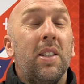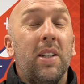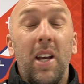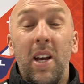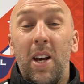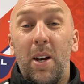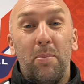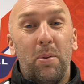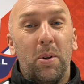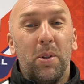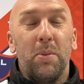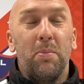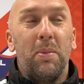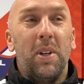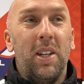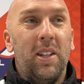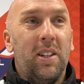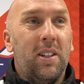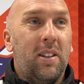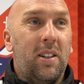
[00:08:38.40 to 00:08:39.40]
Yeah,
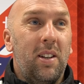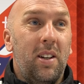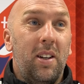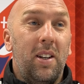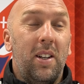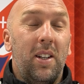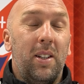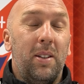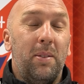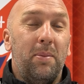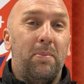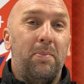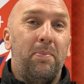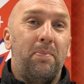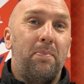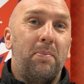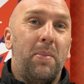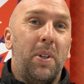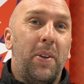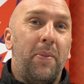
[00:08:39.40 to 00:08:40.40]
possibly,
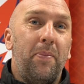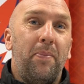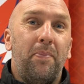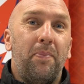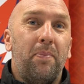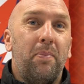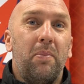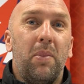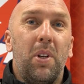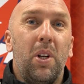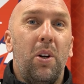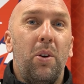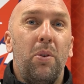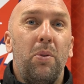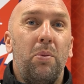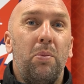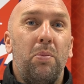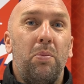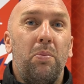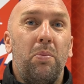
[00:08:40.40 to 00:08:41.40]
but you know,
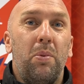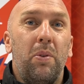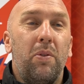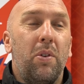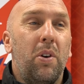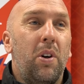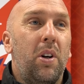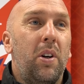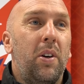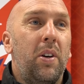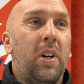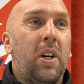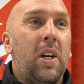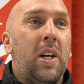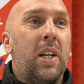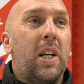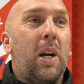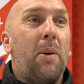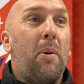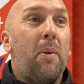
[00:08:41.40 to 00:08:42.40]
we've got to
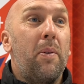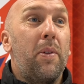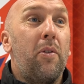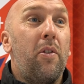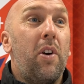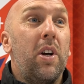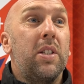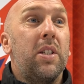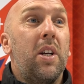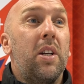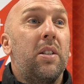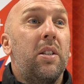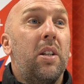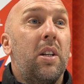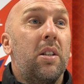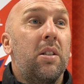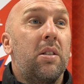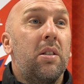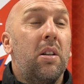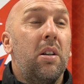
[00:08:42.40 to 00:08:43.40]
come up with the right
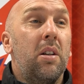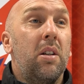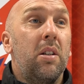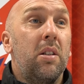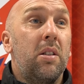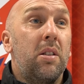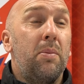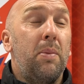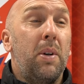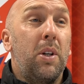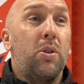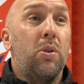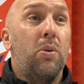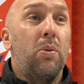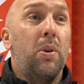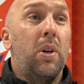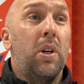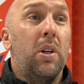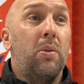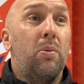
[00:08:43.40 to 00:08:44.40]
tactics to make sure
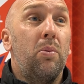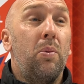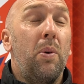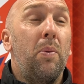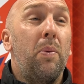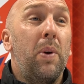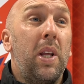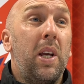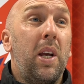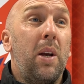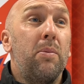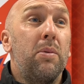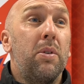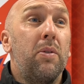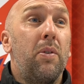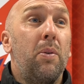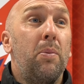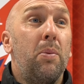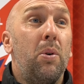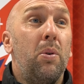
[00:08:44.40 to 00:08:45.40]
we're winning games
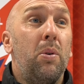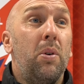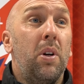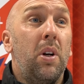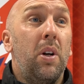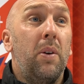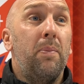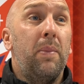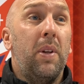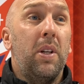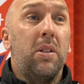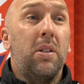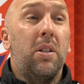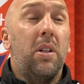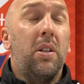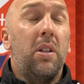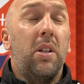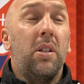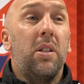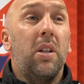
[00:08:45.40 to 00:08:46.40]
of football. That's
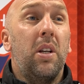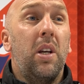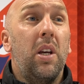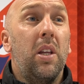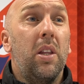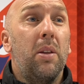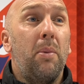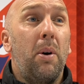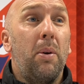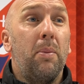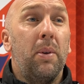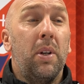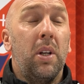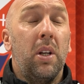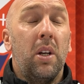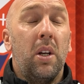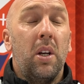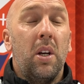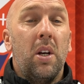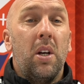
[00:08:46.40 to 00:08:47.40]
the key at the moment.